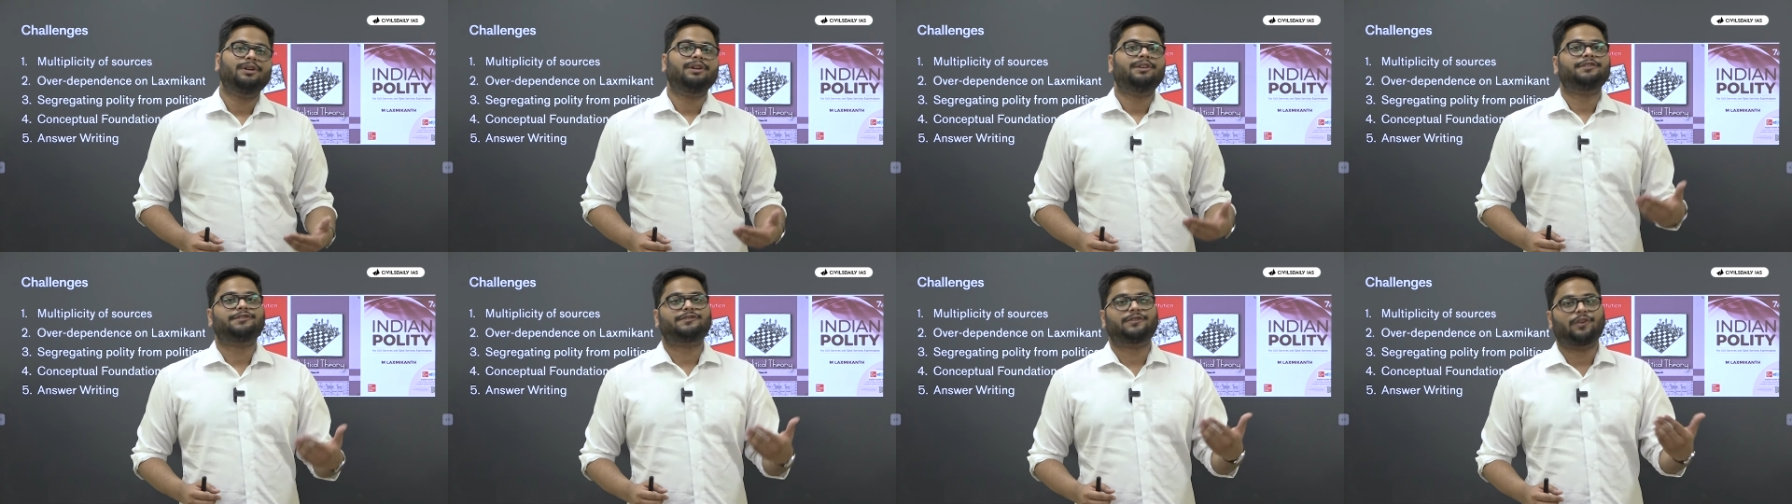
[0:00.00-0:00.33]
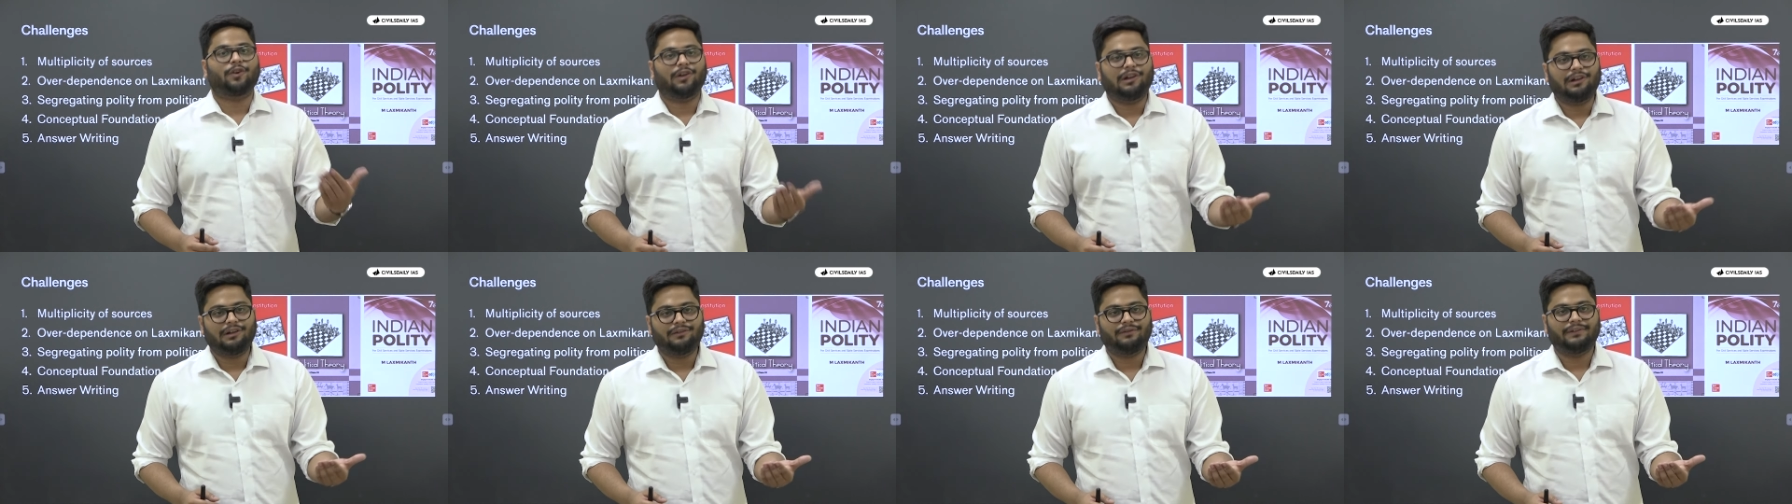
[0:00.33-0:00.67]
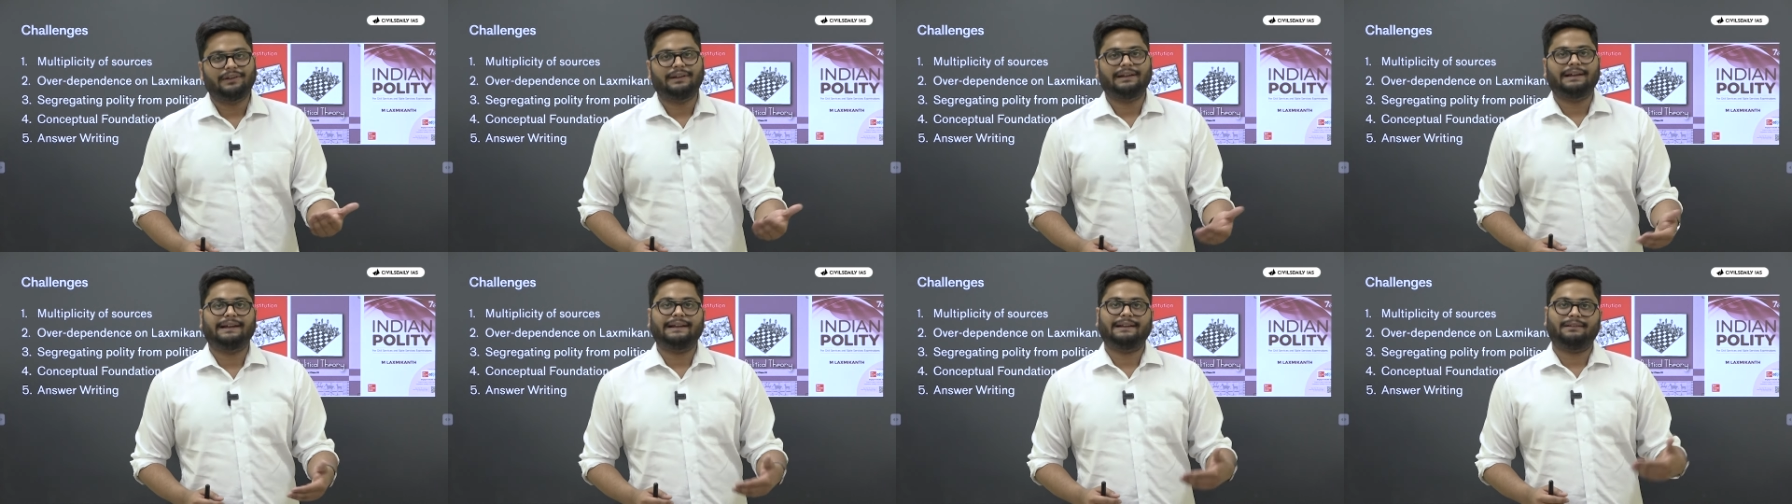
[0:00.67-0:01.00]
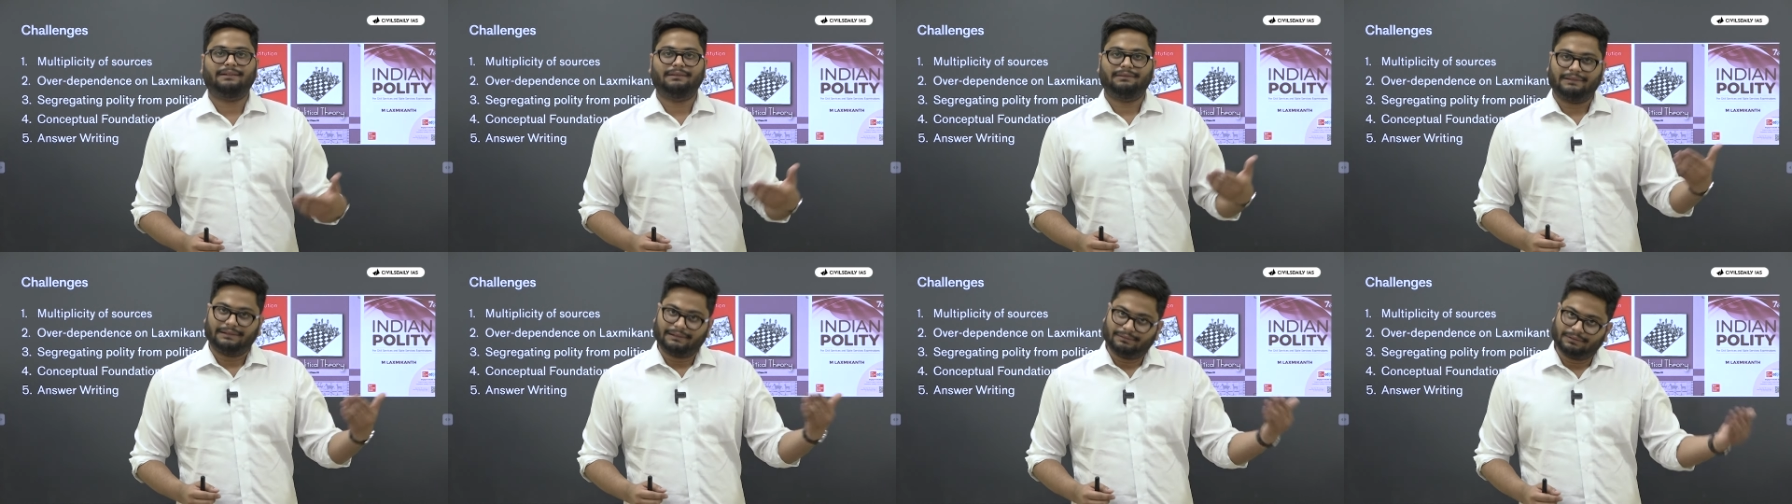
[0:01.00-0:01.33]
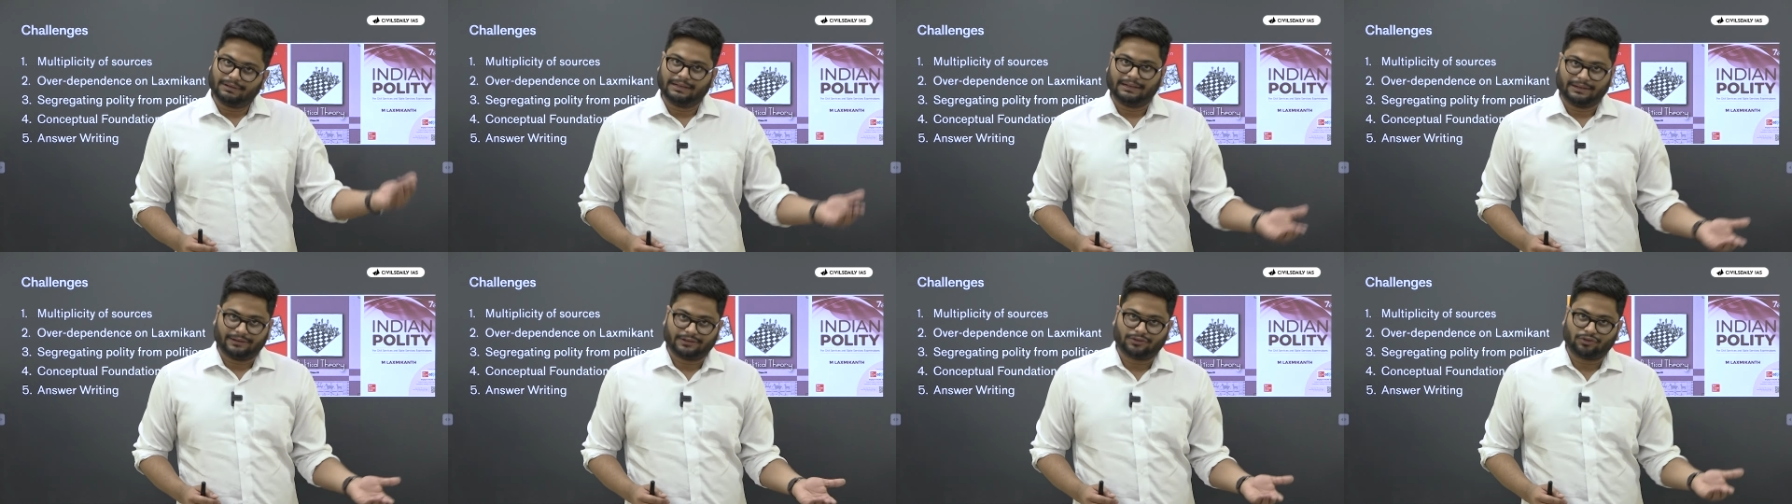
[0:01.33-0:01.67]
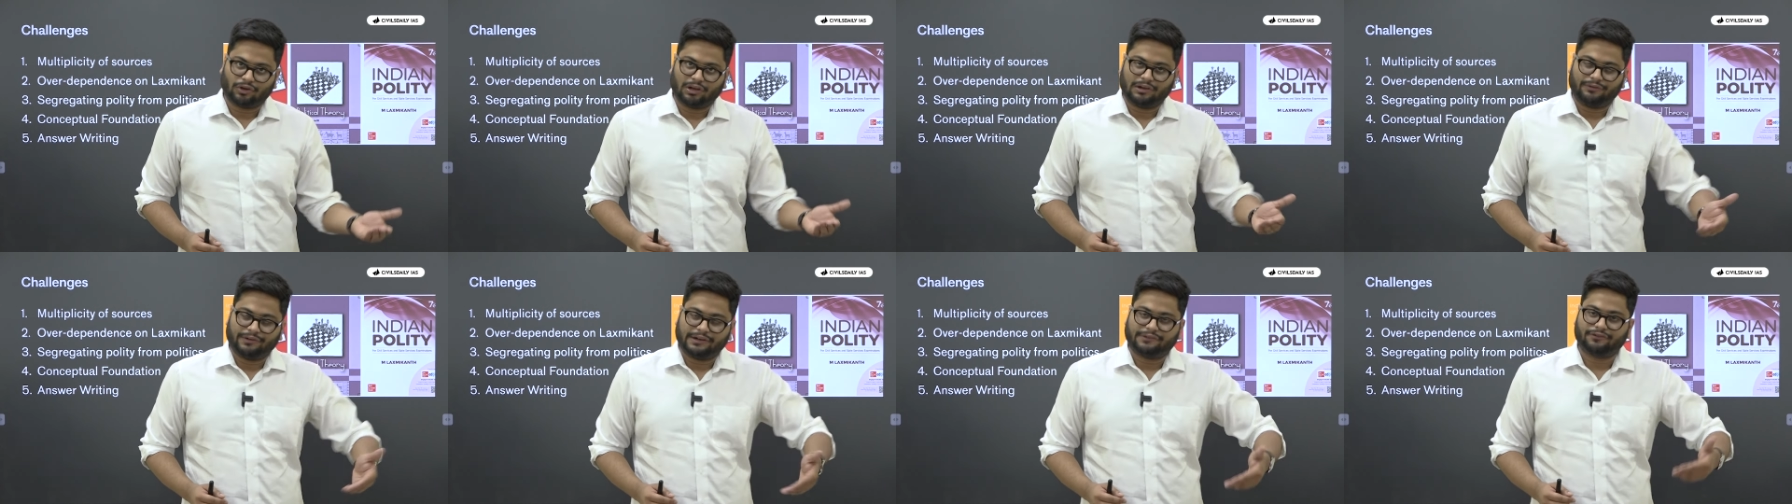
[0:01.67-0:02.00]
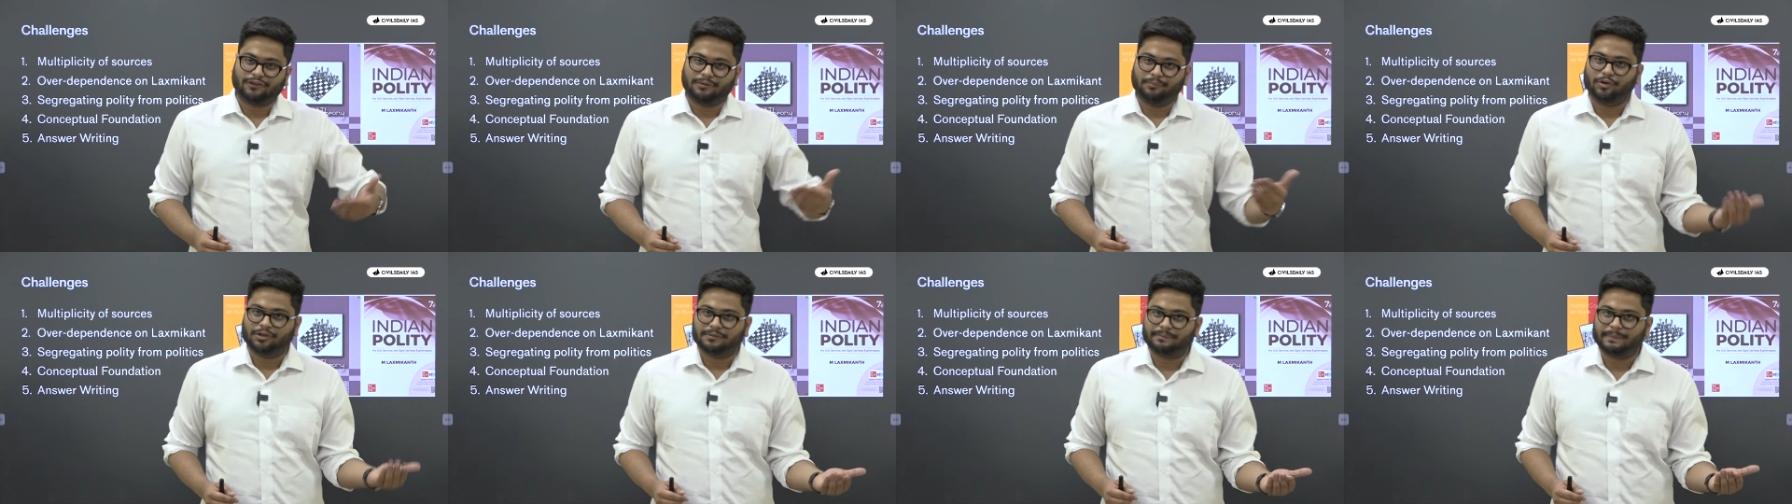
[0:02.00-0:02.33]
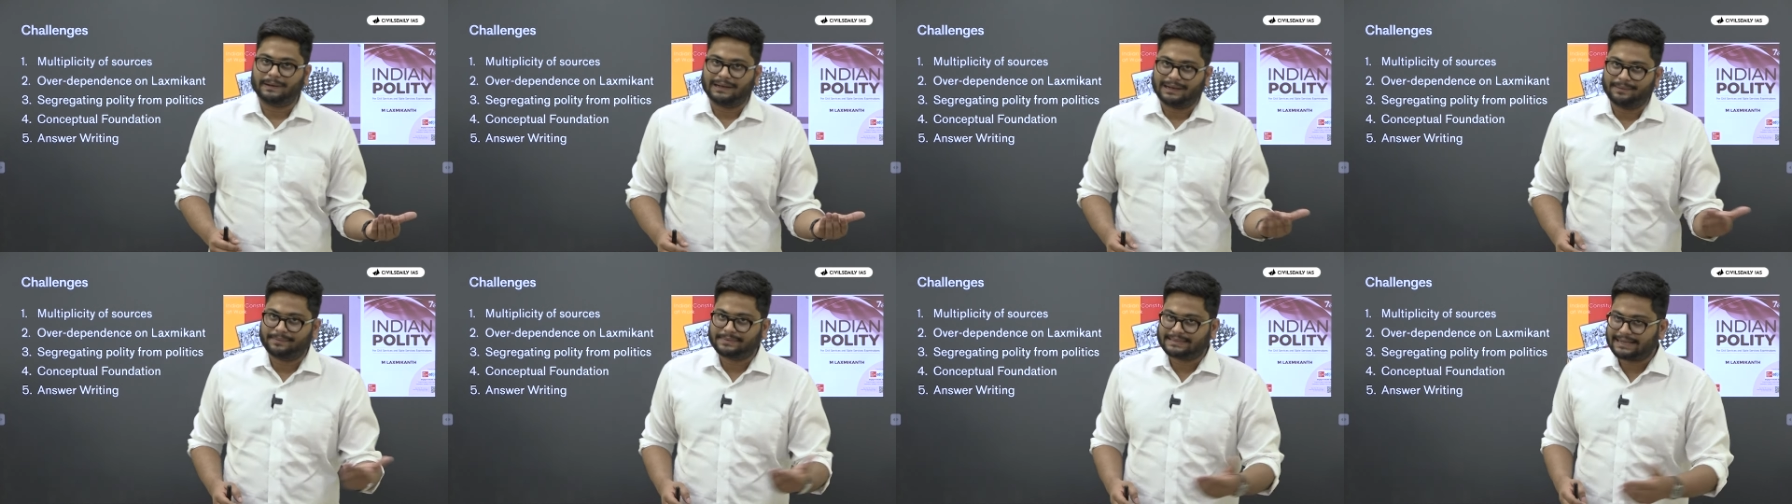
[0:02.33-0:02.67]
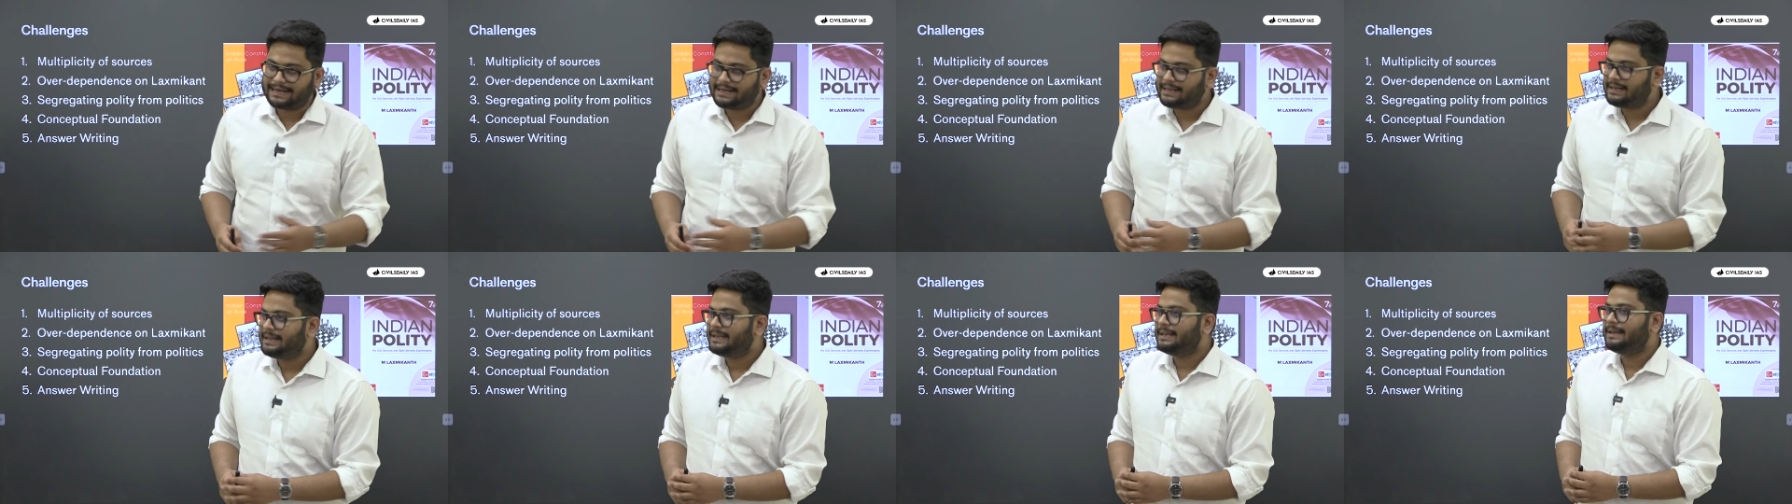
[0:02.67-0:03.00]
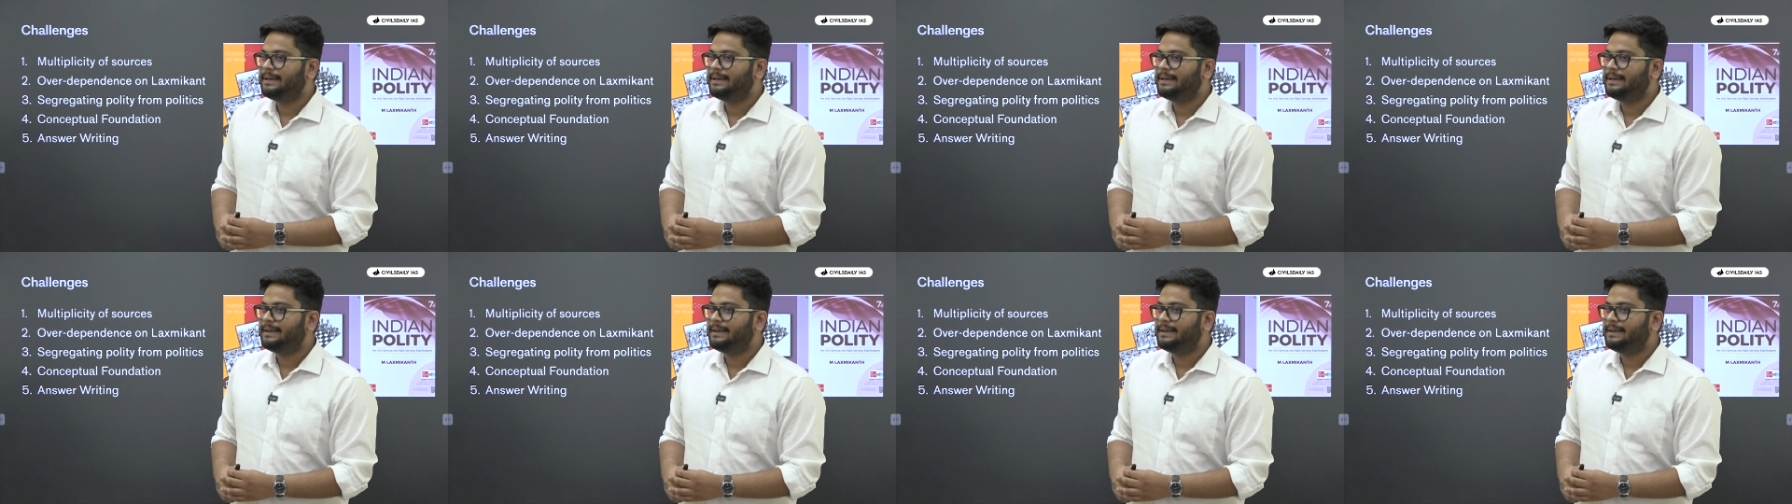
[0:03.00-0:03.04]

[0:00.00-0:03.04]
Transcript: solve it, solve it for both prelims and